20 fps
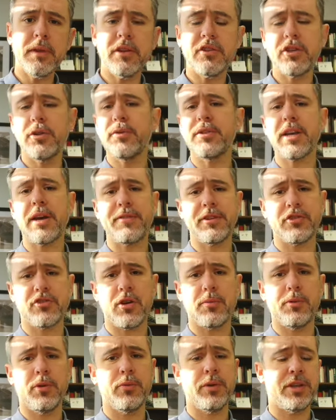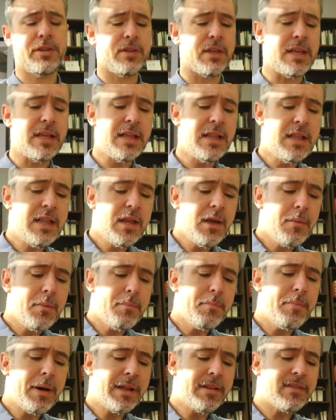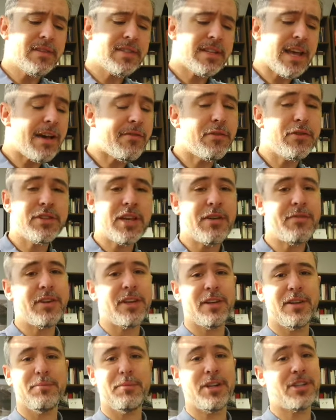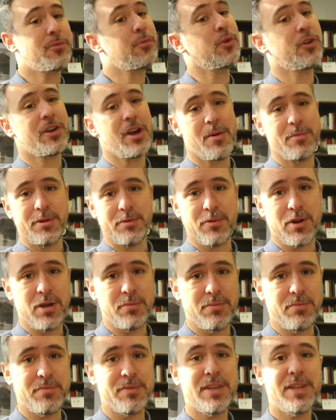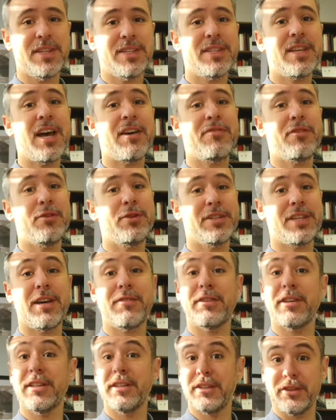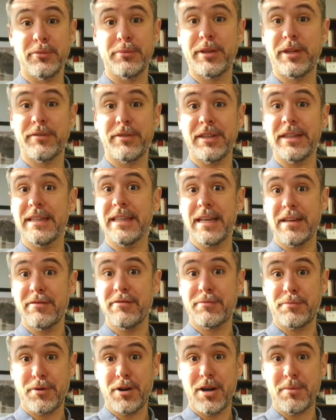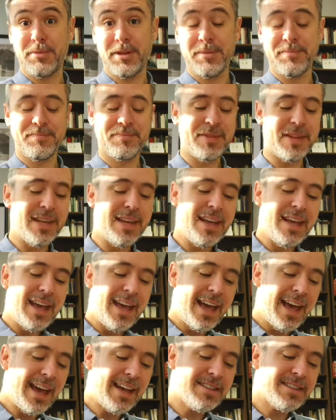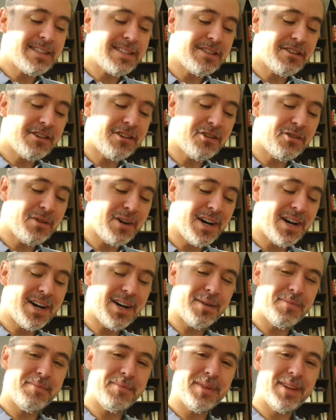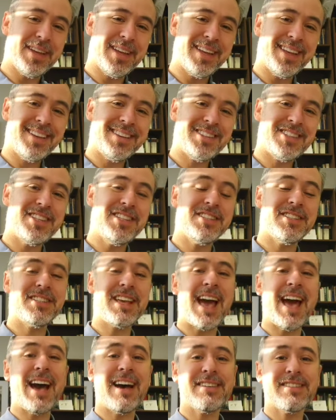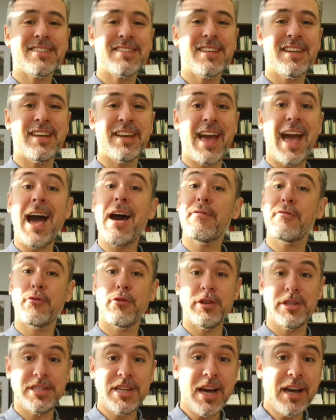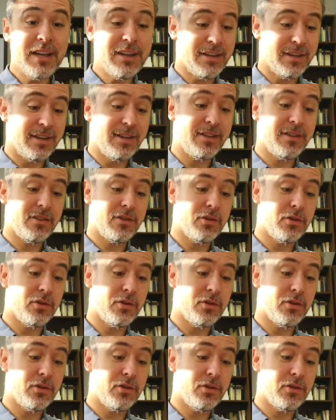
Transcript: that she was having trouble with. But Sappho is having a much more common problem. Sappho is having a little bit of a love problem. And so um, she's asking Aphrodite,